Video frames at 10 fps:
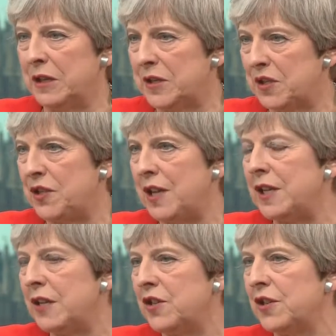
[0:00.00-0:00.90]
us to
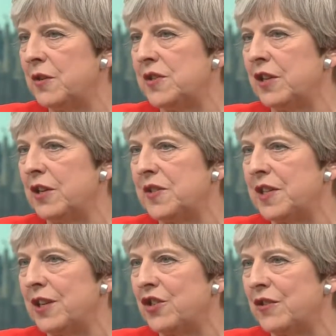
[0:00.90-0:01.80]
take into those
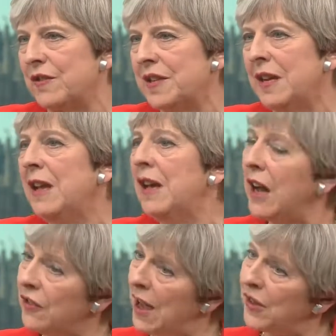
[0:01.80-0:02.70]
negotiations,
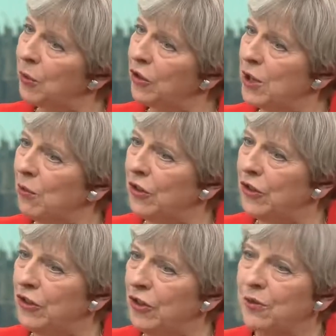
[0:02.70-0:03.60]
and that's what I want
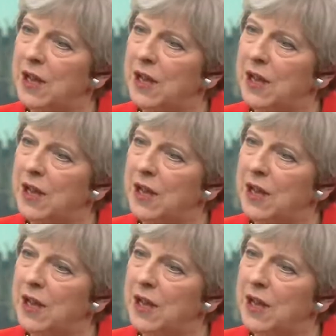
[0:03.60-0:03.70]
to do.